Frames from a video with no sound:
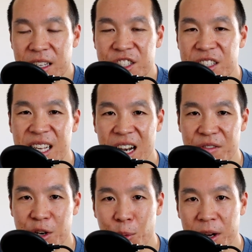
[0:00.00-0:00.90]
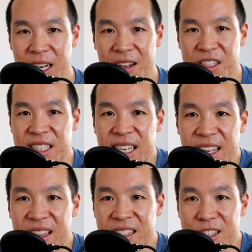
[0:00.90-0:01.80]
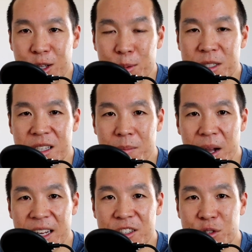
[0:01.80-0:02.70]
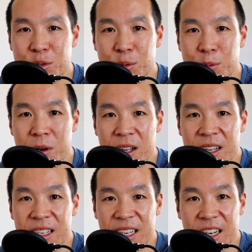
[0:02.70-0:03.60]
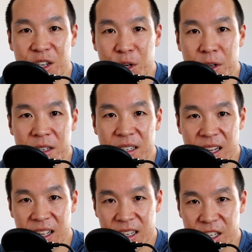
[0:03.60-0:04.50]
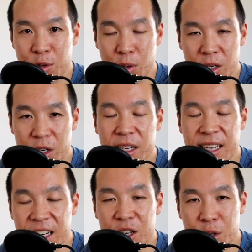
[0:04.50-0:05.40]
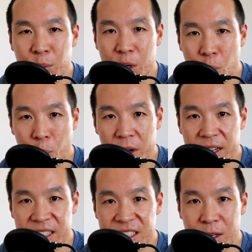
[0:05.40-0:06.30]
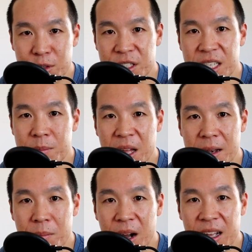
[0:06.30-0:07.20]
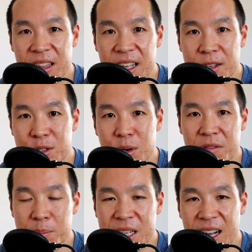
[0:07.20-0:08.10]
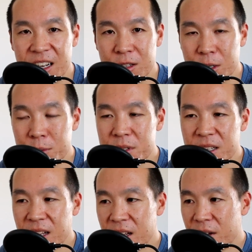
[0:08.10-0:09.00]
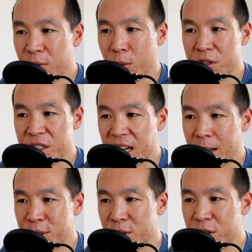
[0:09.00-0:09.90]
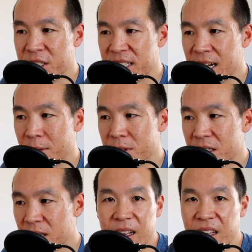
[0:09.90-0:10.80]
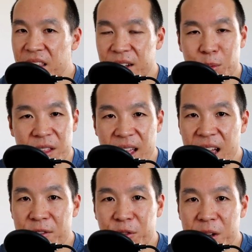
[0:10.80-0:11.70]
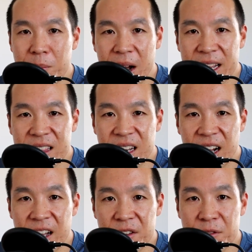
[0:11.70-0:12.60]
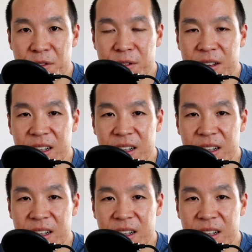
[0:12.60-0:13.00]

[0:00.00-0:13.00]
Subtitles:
just kind of annoying to have to stand this close to the mic to get a good recording. And so just keep that in mind, that you do have to be kind of close for it to capture good sound. I think with every mic that I've